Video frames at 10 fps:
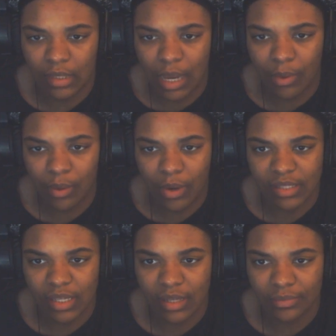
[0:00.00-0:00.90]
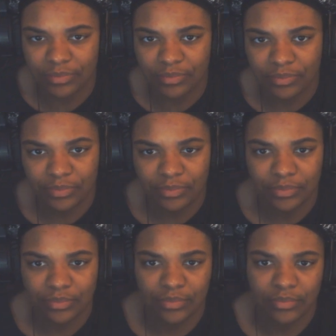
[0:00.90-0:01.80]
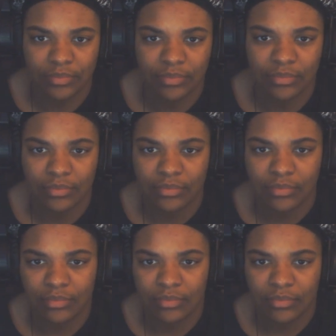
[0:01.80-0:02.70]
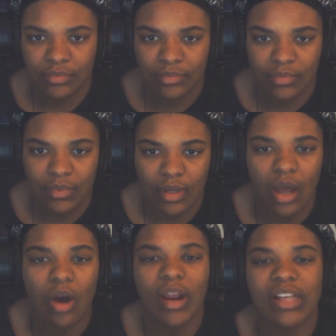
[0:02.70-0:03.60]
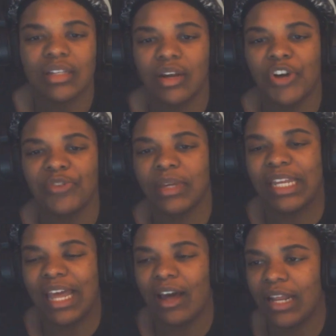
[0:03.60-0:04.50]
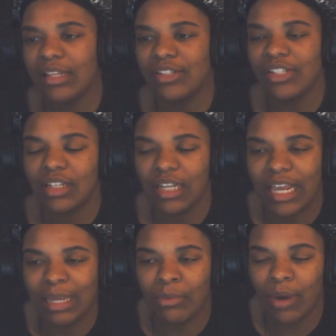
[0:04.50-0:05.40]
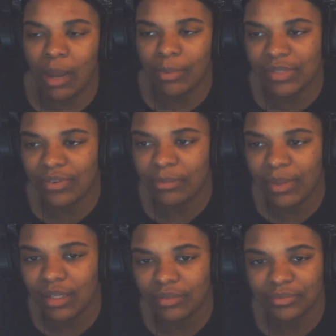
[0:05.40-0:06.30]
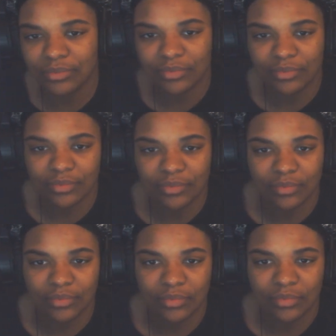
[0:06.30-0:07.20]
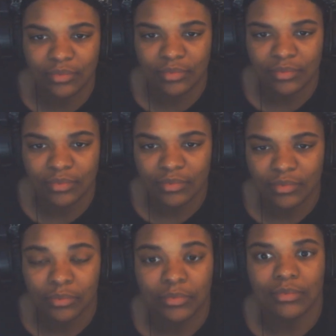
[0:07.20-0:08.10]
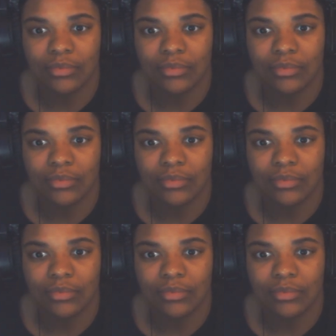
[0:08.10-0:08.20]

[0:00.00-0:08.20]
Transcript: Yeah, I want to watch that. It seems like a straightforward revenge thriller at first. Oh, that's the girl from Get Out. She looked like Emma Roberts for a minute. And it takes some extremely dark turns